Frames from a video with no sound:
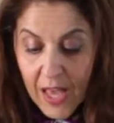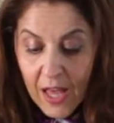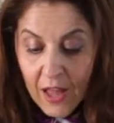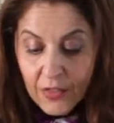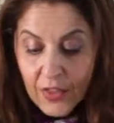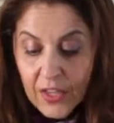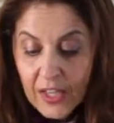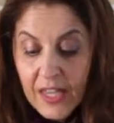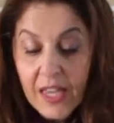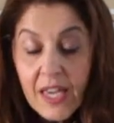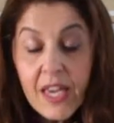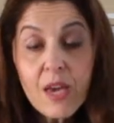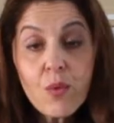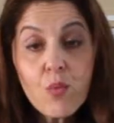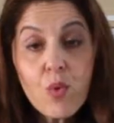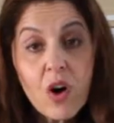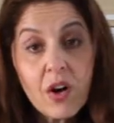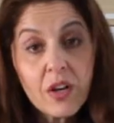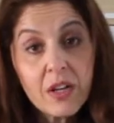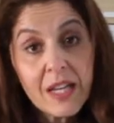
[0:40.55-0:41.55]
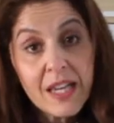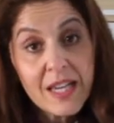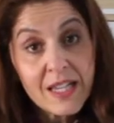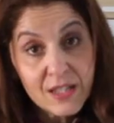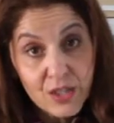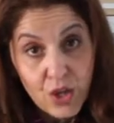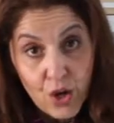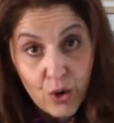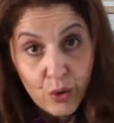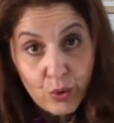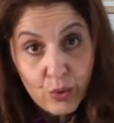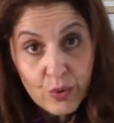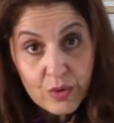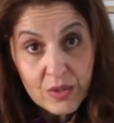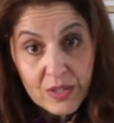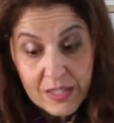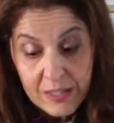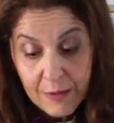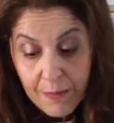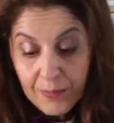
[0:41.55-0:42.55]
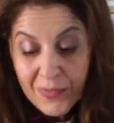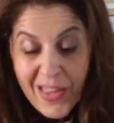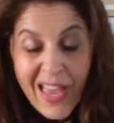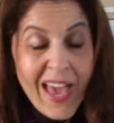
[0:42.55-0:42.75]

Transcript: The key one is oats.